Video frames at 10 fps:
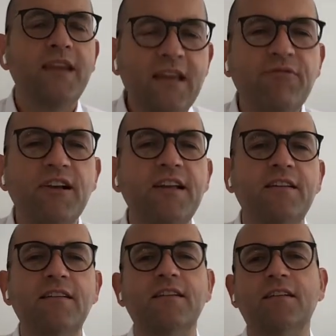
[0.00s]
evil
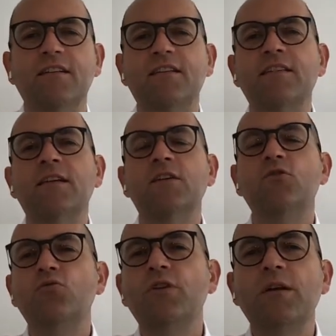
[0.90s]
Indians
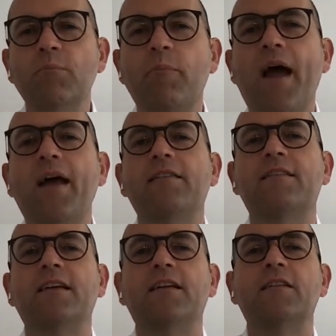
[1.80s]
doing bad
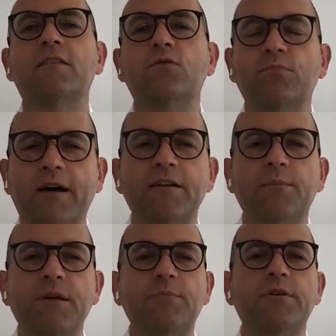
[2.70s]
things to
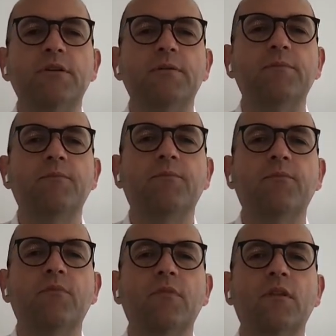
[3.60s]
white people.
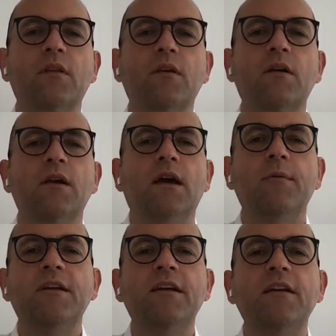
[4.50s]

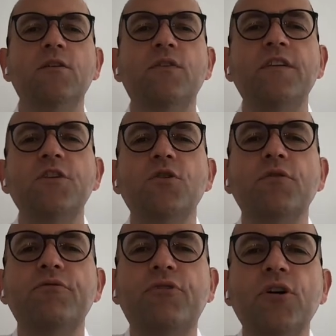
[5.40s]
I mean, here you see
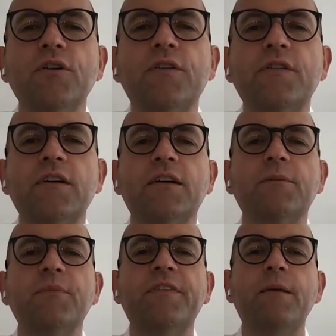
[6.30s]
John Ford's
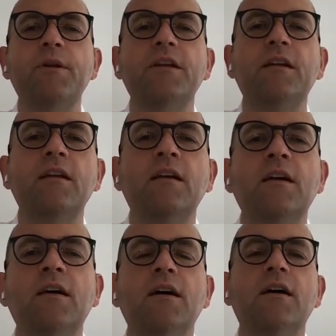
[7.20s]
um, seminal
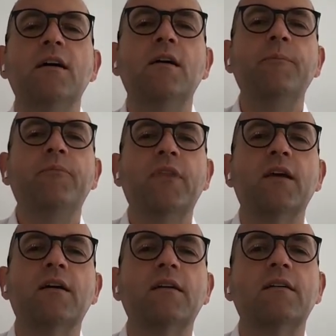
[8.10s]
um,
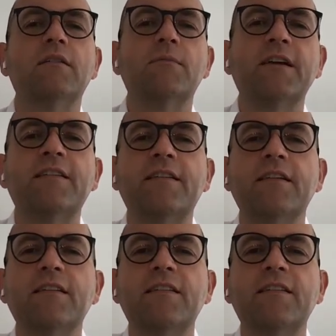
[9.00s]
uh, Western